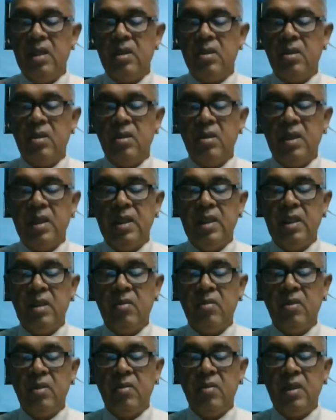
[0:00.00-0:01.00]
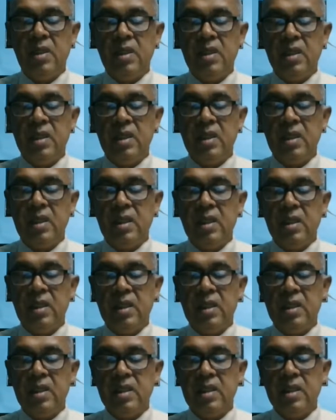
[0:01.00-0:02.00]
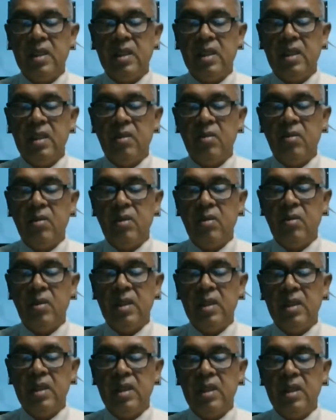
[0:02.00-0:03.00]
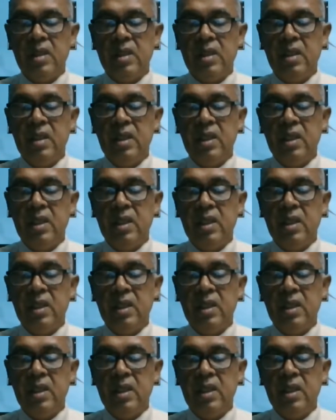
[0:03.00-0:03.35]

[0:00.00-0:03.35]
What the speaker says: so that the necessary information